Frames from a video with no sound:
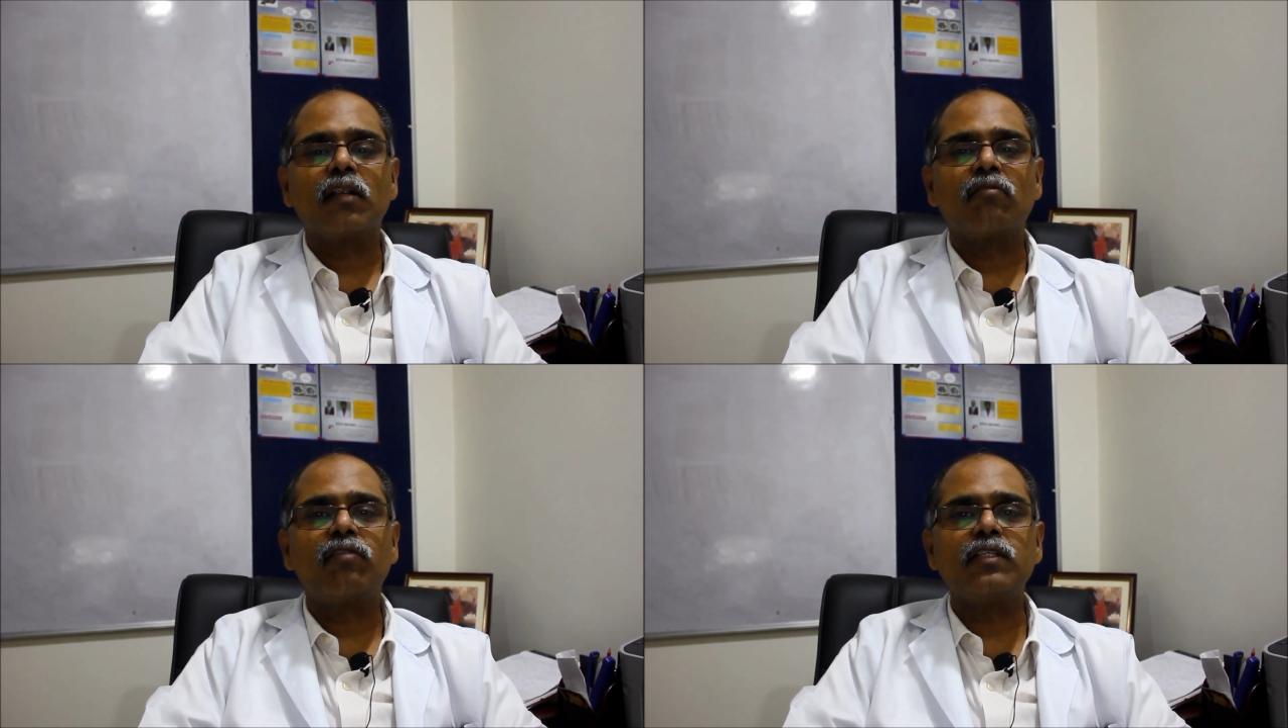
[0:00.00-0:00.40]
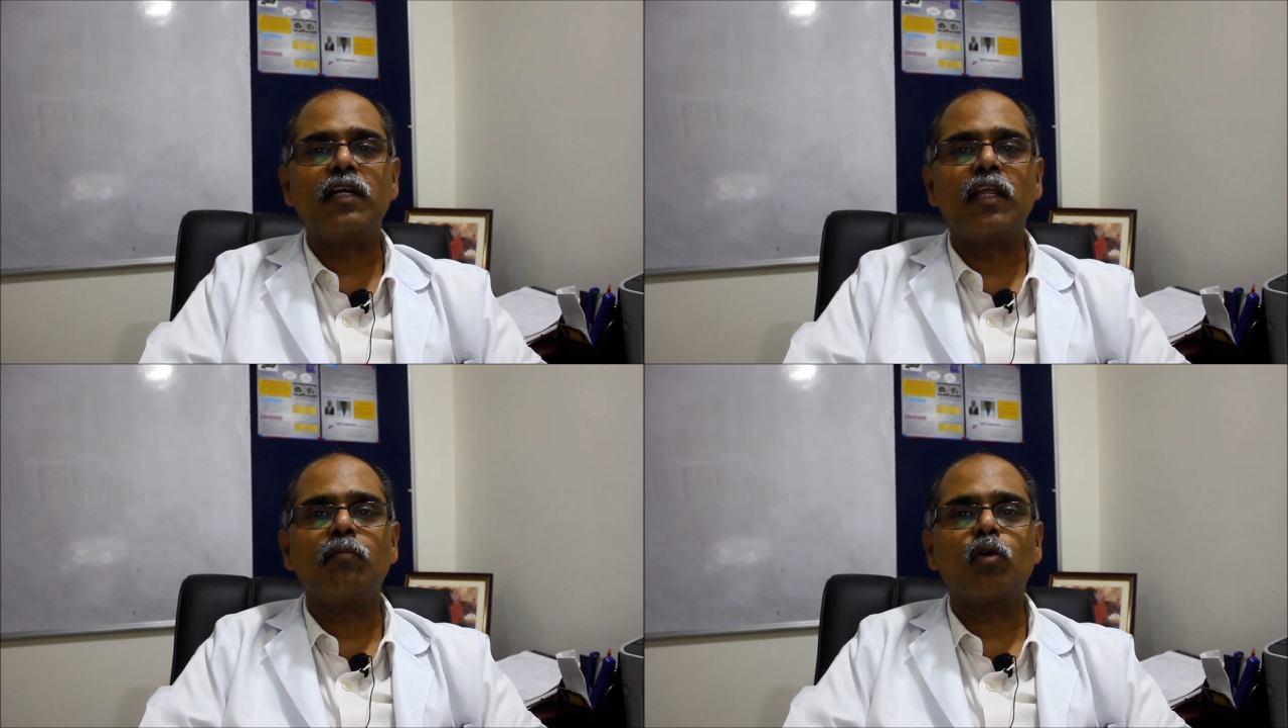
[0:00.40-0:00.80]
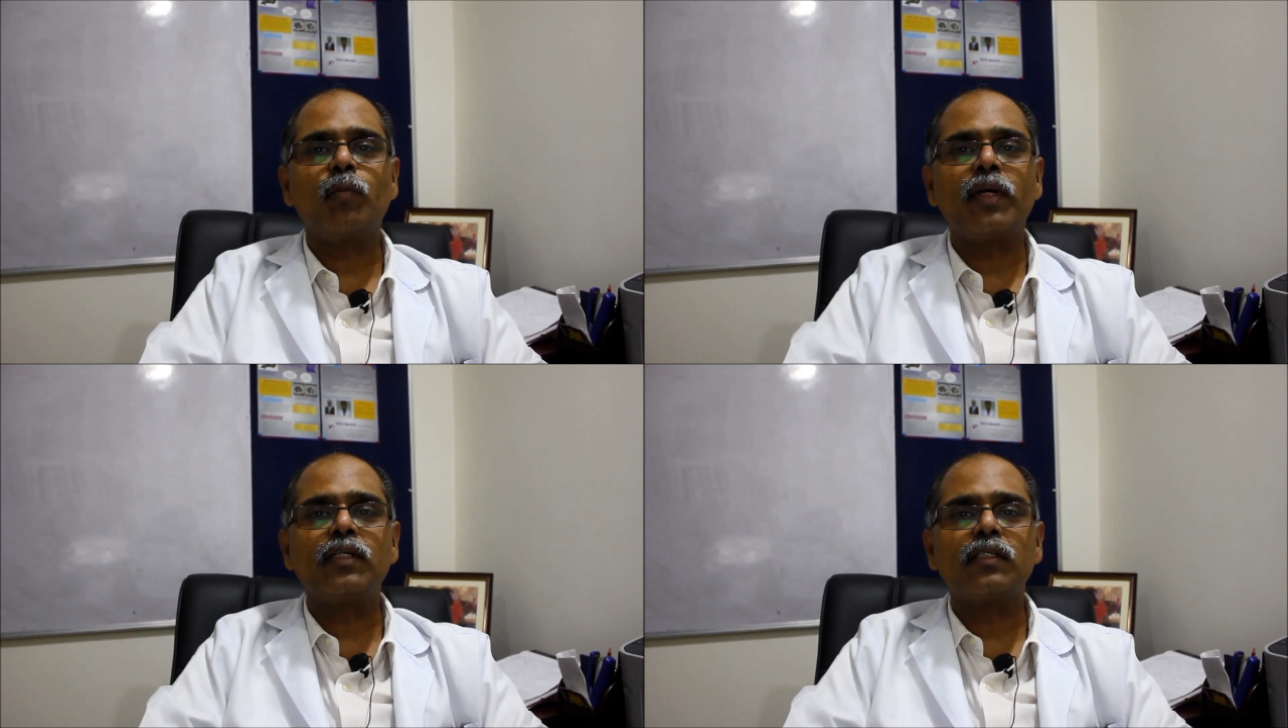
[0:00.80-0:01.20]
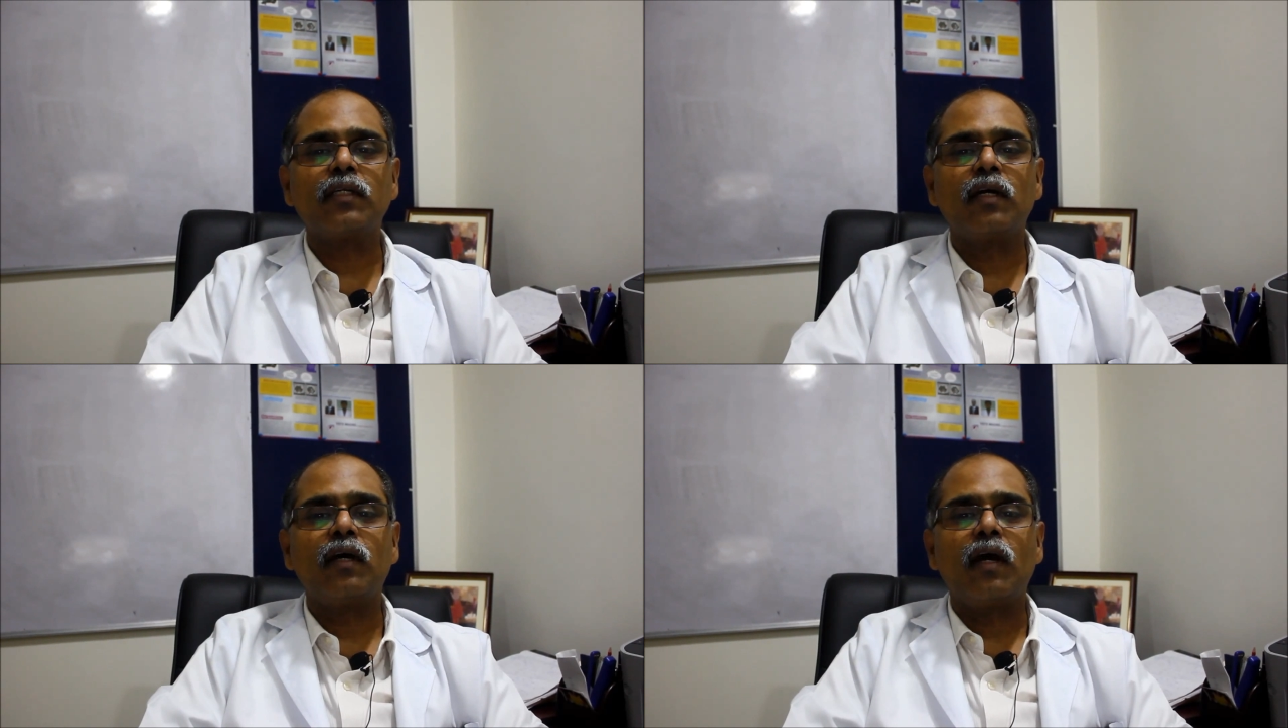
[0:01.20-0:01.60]
facility improvements
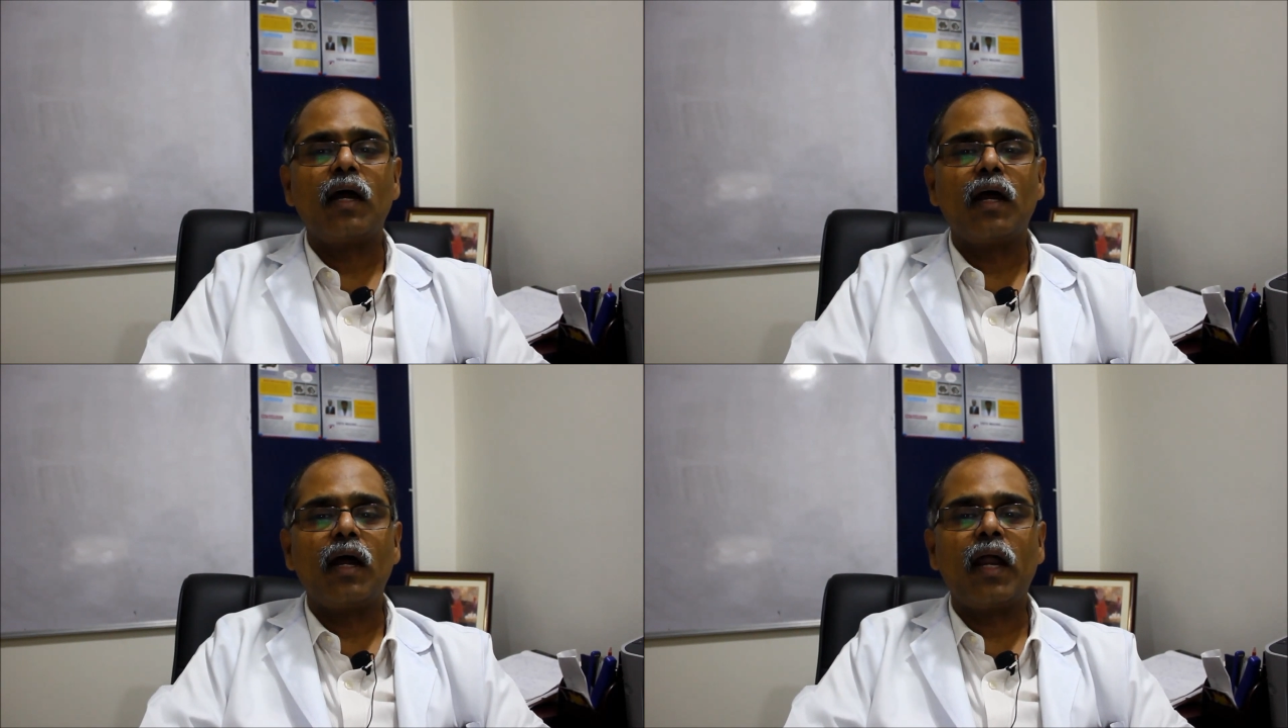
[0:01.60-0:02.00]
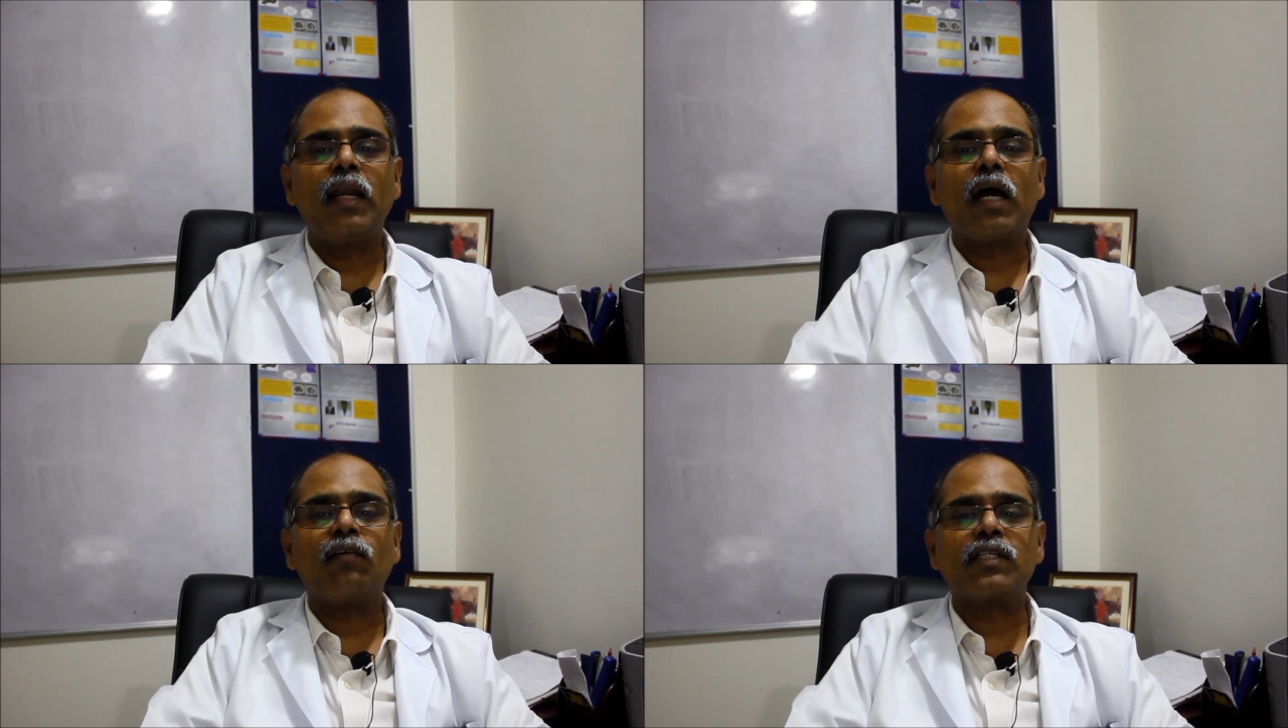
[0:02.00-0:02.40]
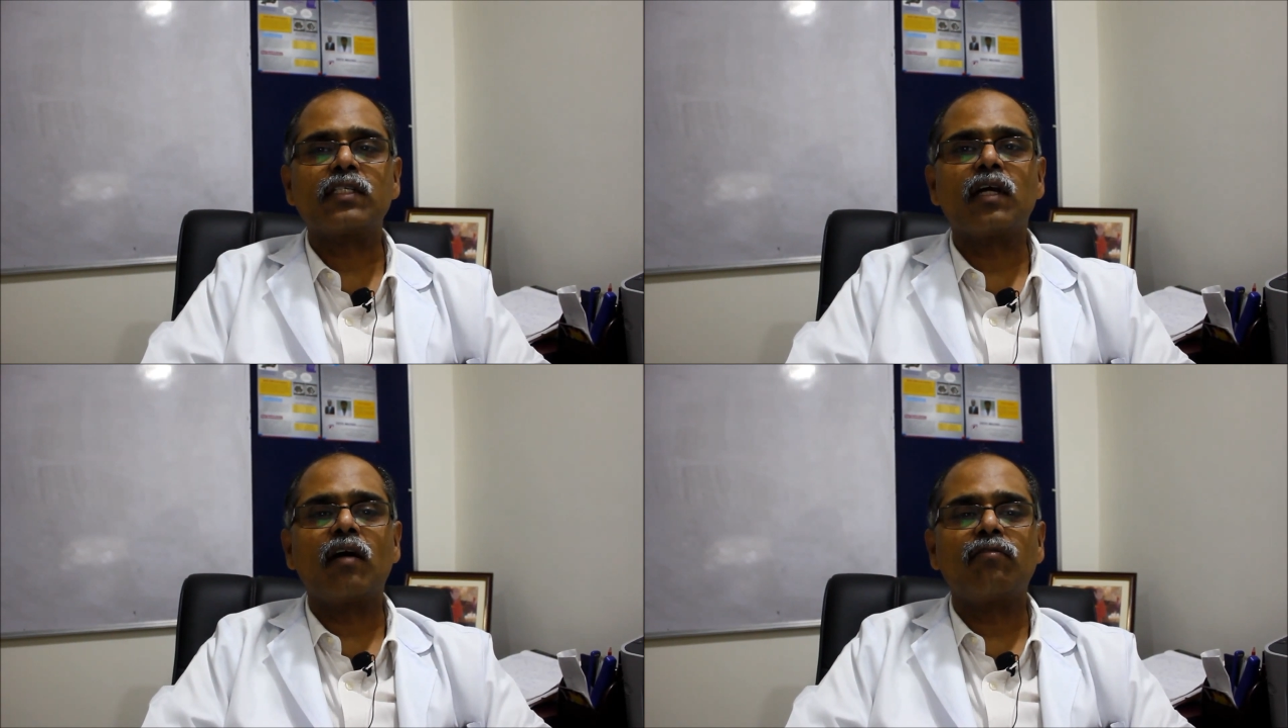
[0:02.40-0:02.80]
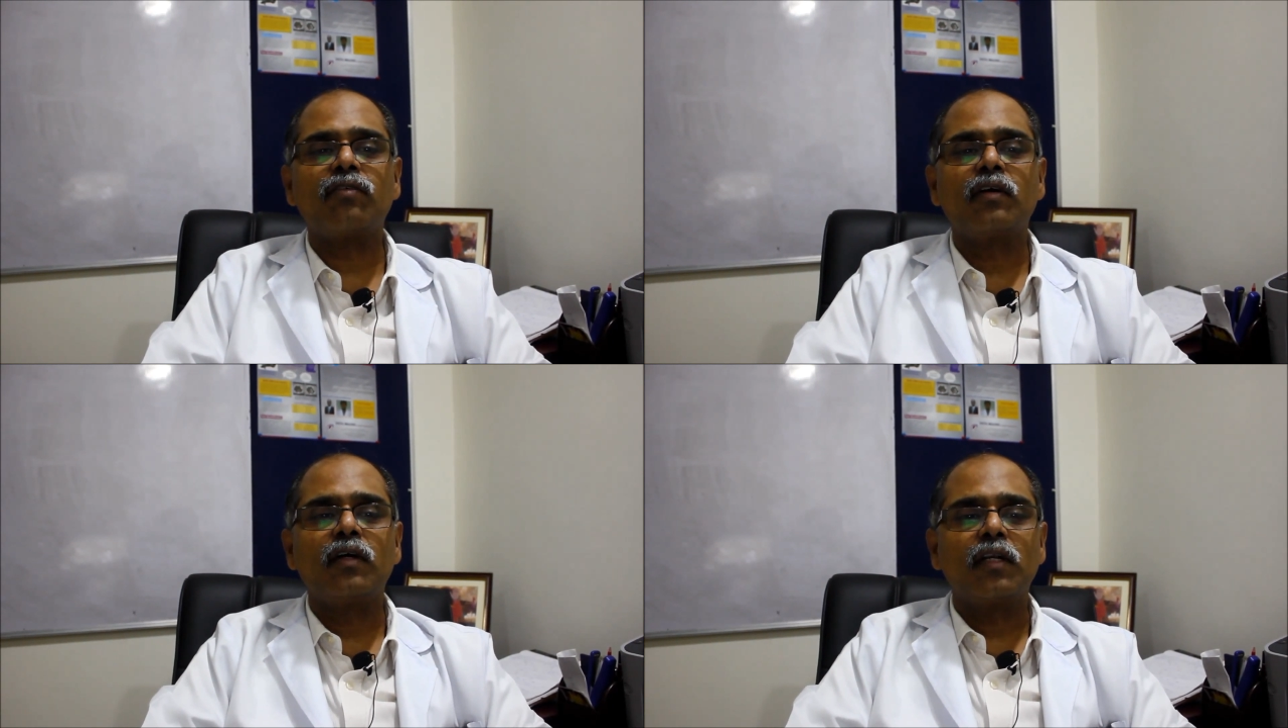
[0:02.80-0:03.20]
and our staff,